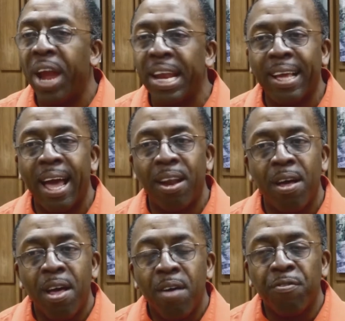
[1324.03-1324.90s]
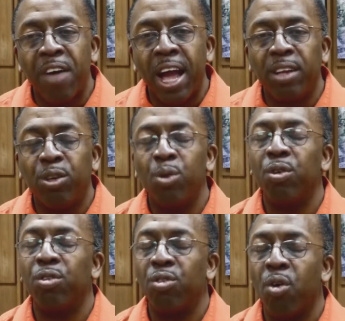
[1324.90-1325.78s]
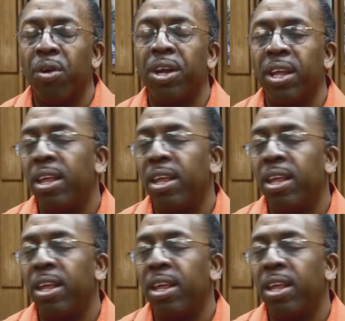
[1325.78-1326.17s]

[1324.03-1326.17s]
to kind of fine-tune a story and